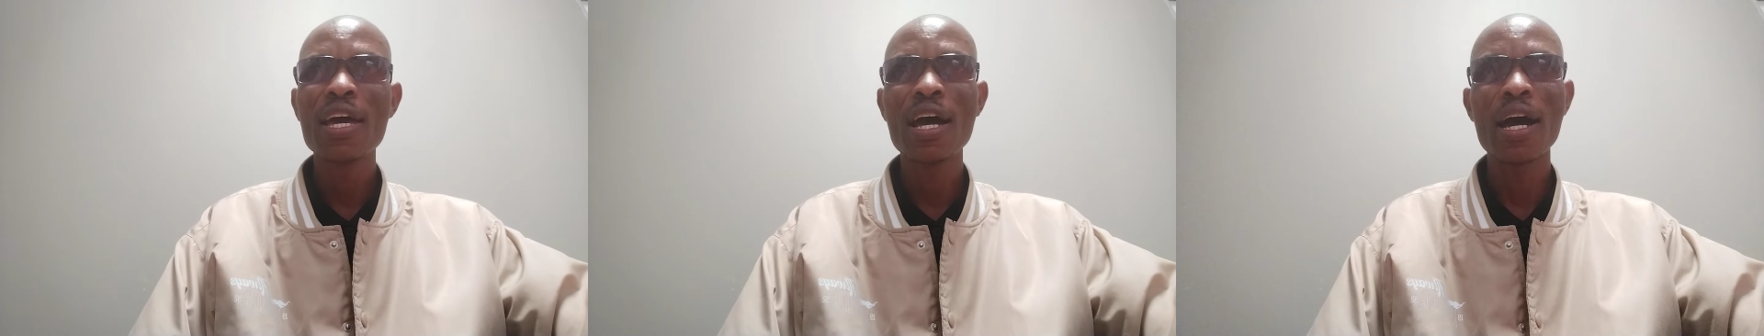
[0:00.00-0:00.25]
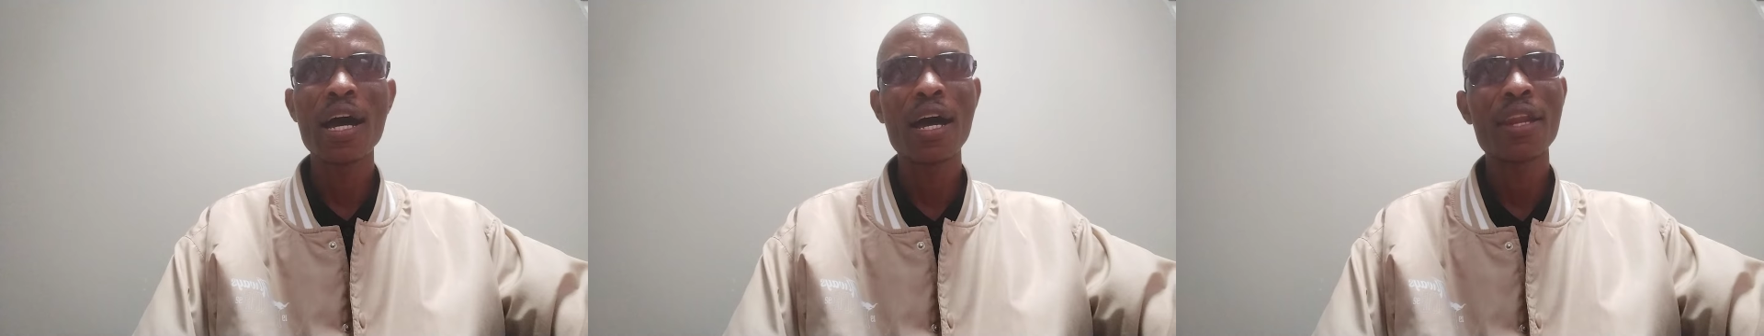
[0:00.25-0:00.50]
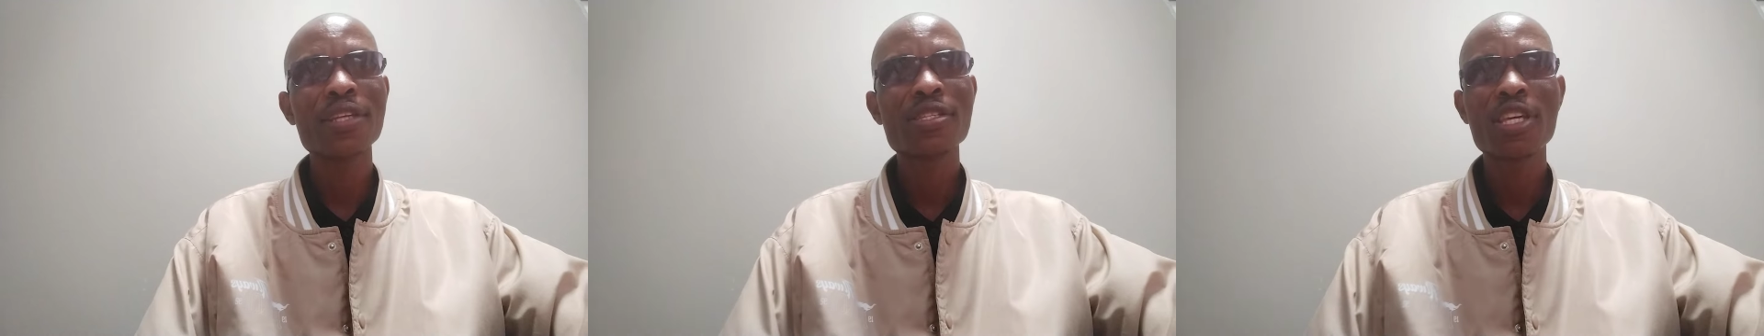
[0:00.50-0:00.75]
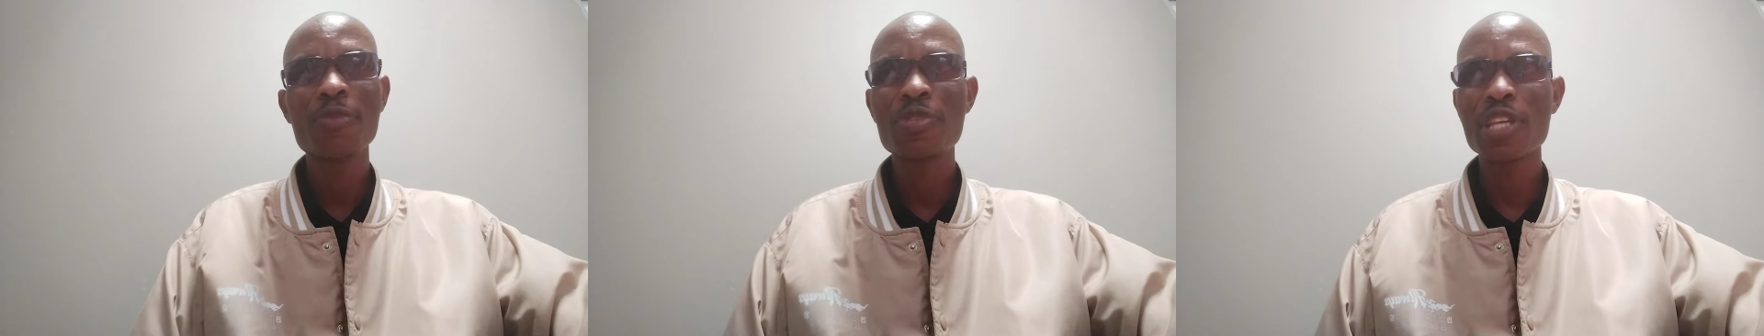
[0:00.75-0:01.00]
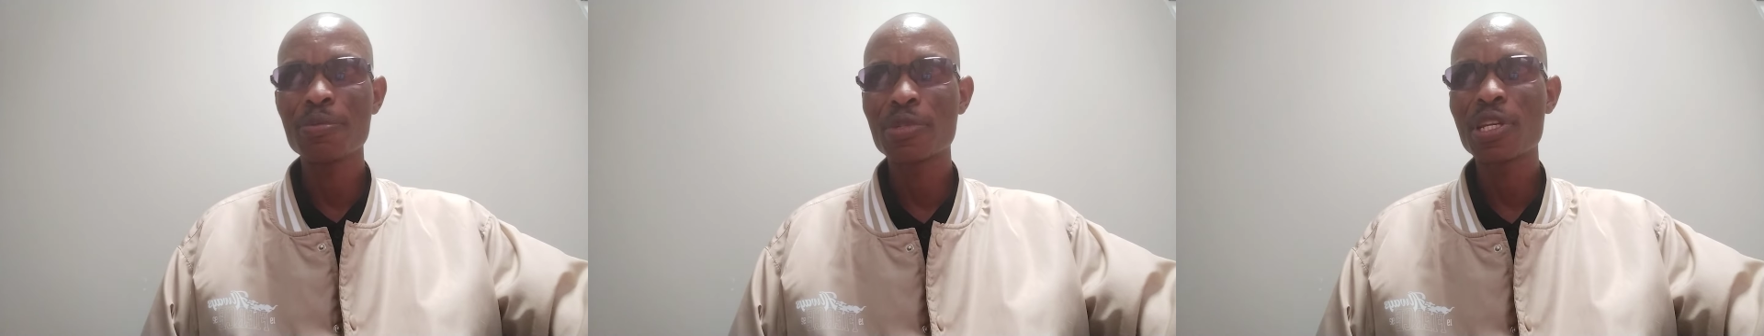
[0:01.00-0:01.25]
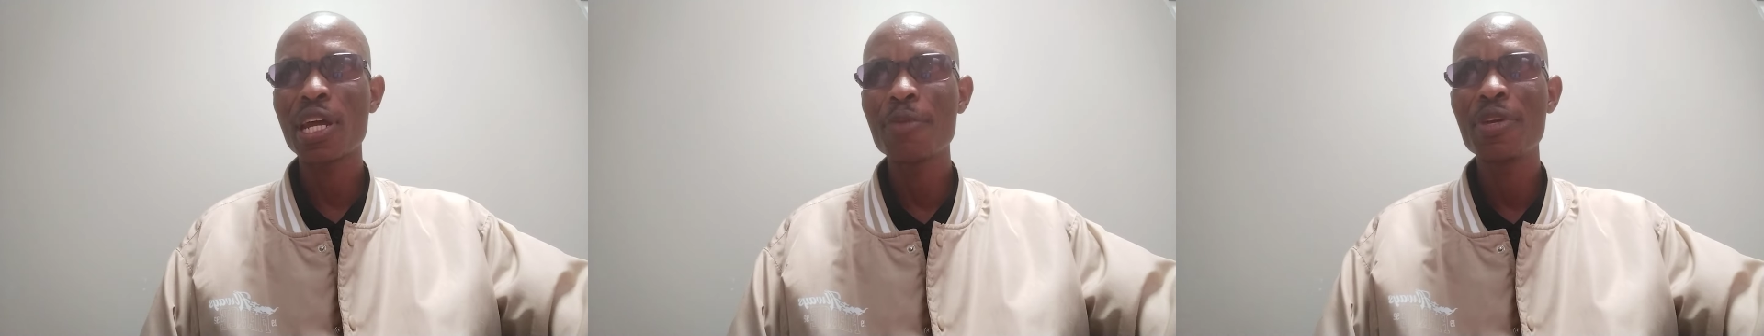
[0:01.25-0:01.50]
Let's keep
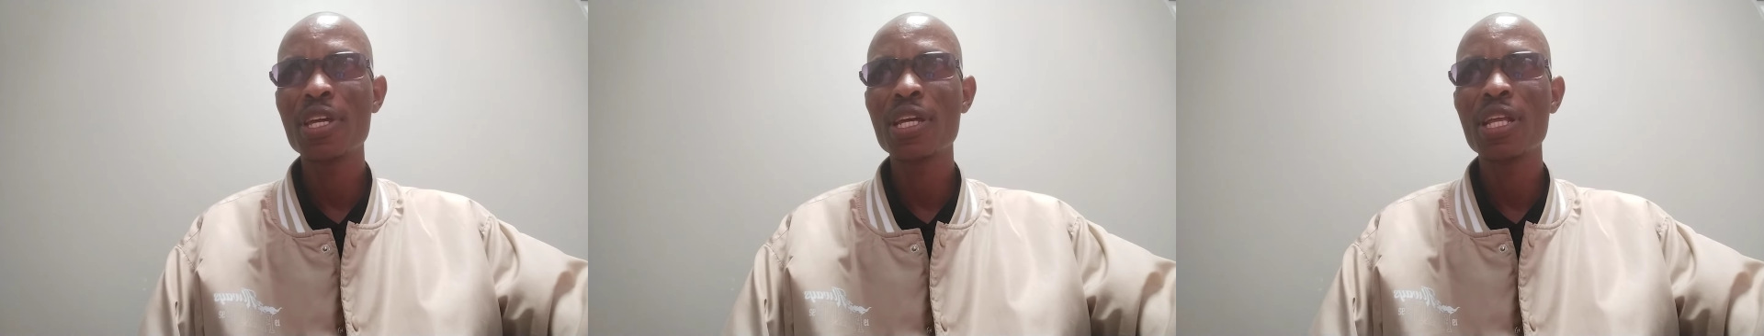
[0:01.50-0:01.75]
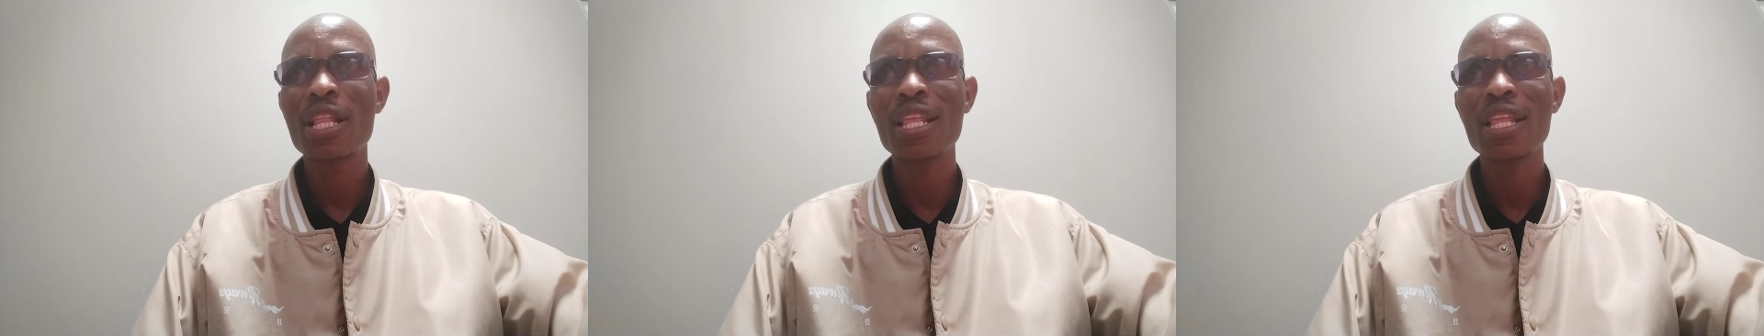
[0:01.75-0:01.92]
subscribing.